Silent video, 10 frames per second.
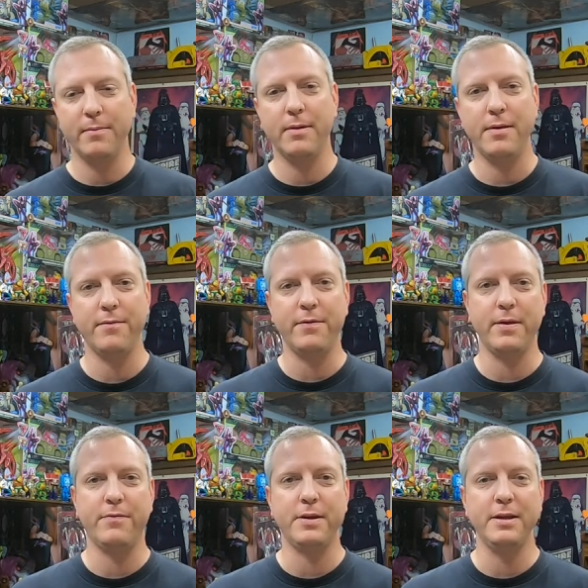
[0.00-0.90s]
Uh, if,
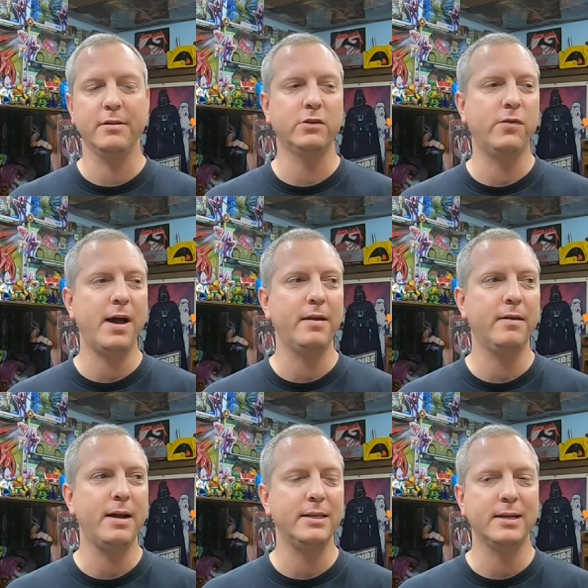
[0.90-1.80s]
if the deal is
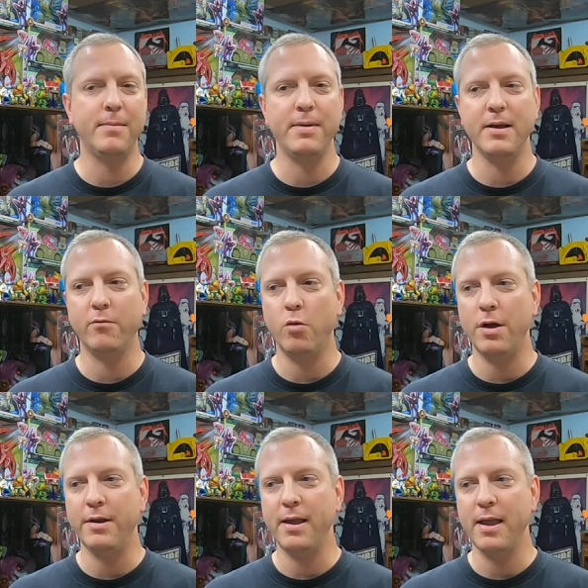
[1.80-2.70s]
finalized, I may have
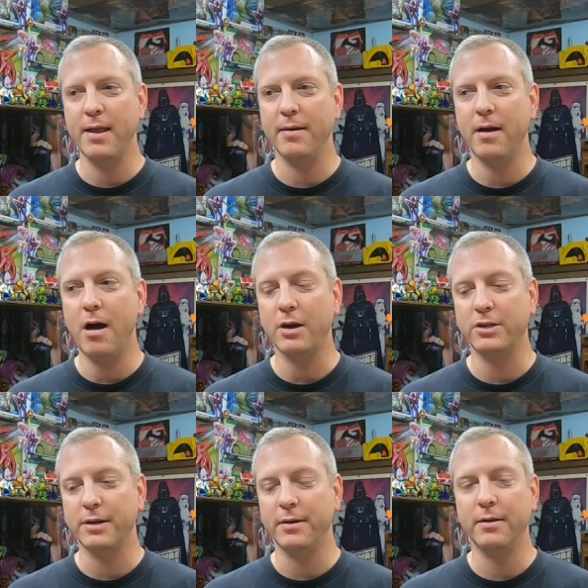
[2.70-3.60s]
won a
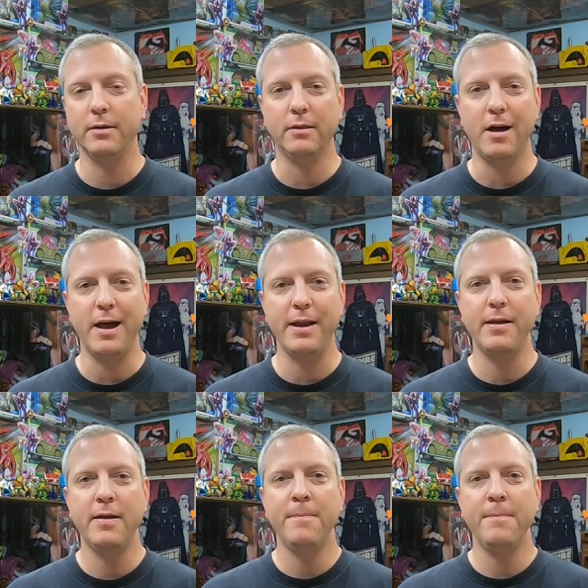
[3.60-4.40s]
auction lot